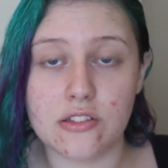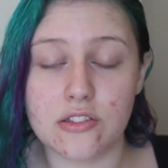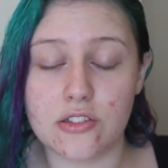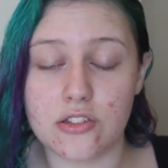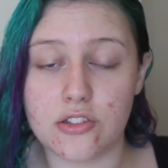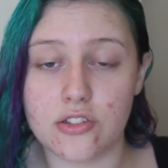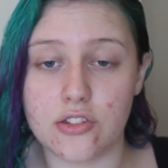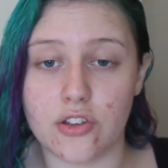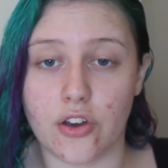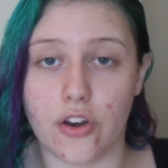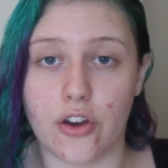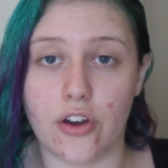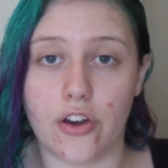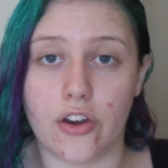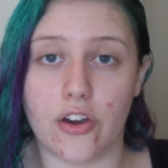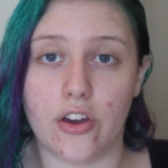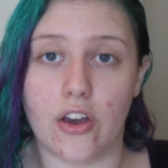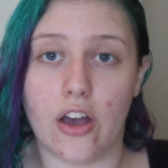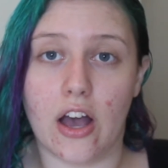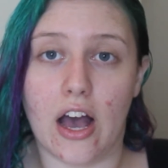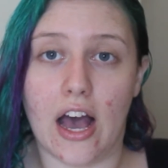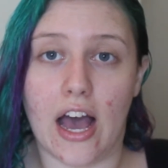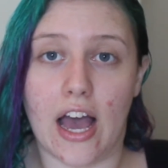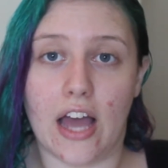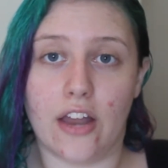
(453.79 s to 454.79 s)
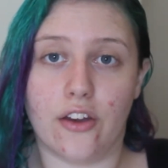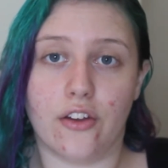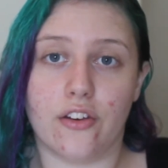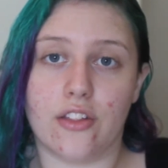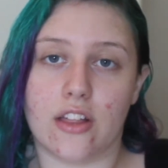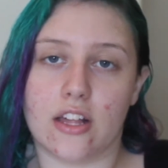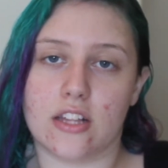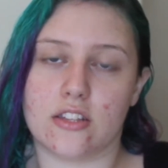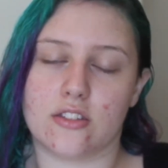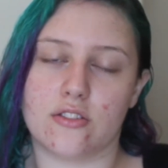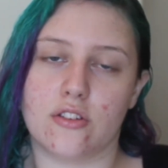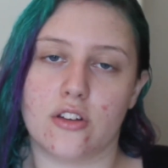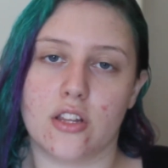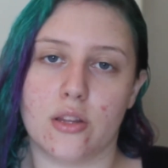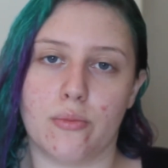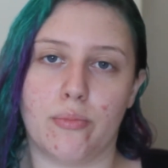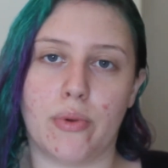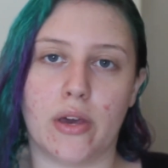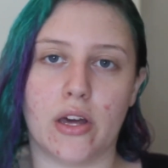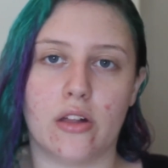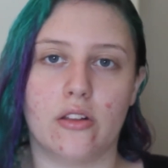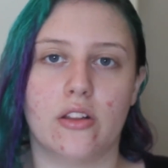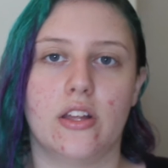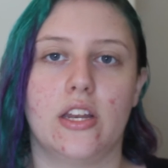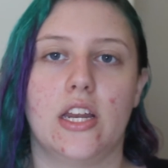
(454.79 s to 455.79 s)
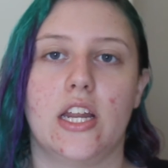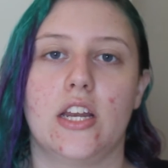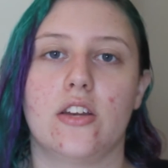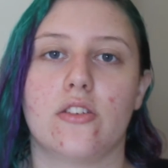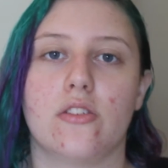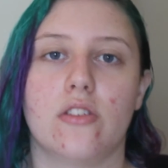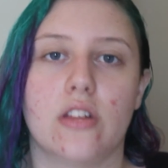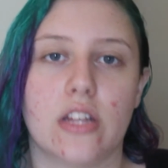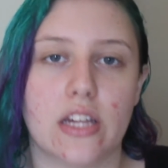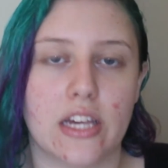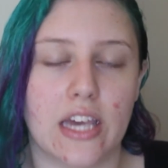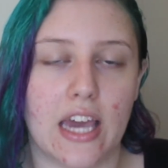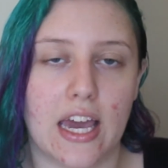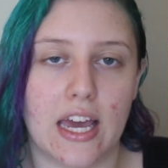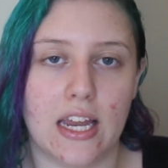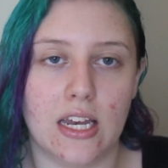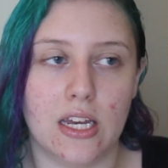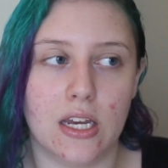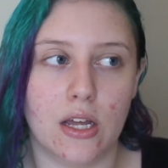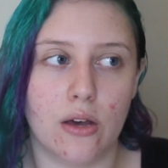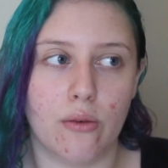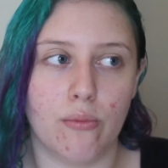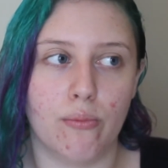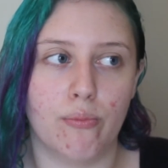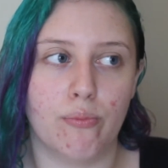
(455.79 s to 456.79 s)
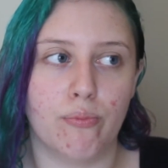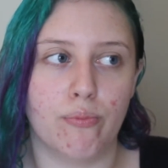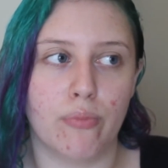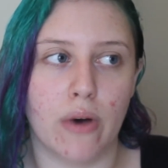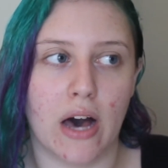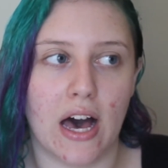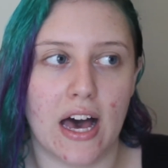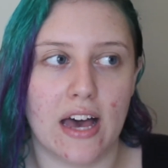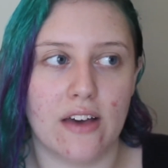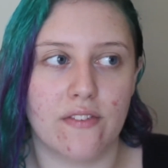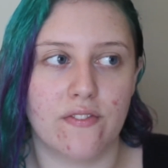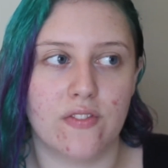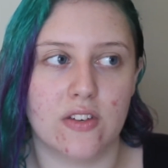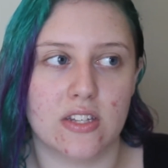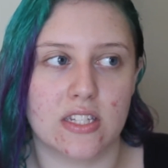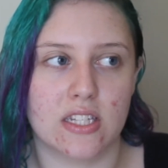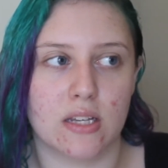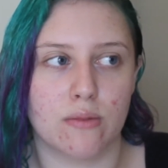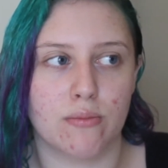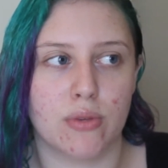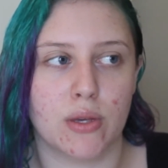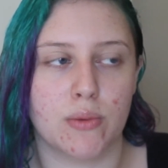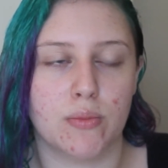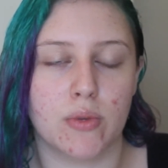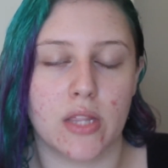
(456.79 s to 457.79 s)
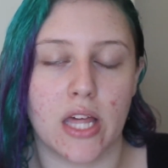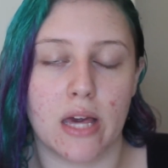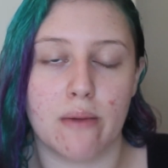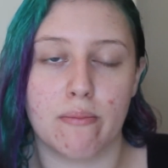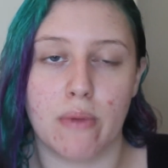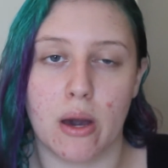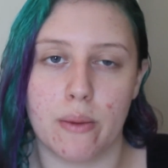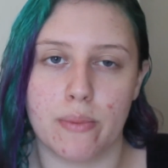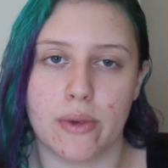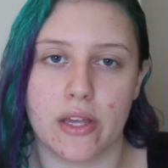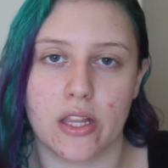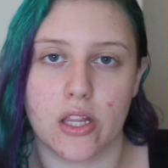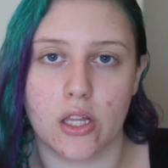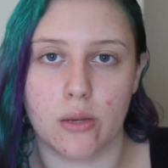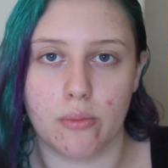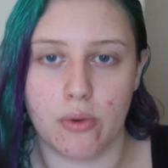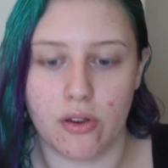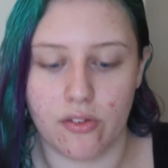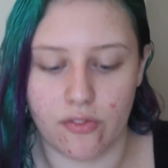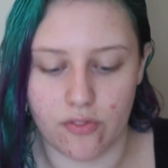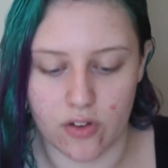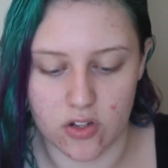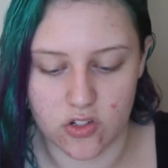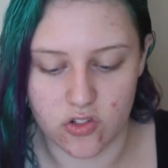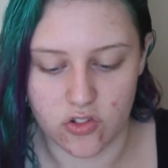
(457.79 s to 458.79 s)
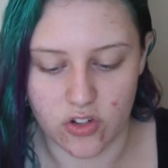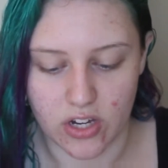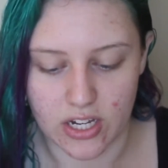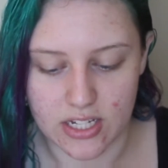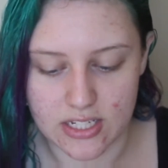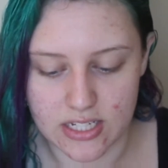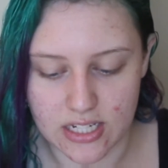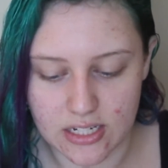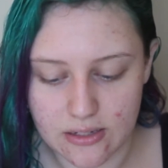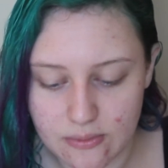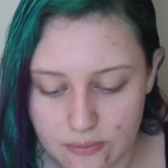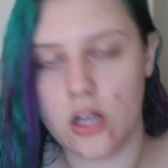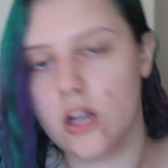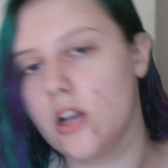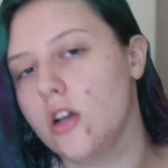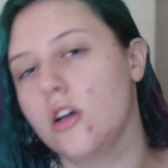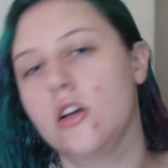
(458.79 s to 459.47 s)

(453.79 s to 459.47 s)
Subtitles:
So I know that's not the be all and end all again, but for some people that might be a little bit frustrating.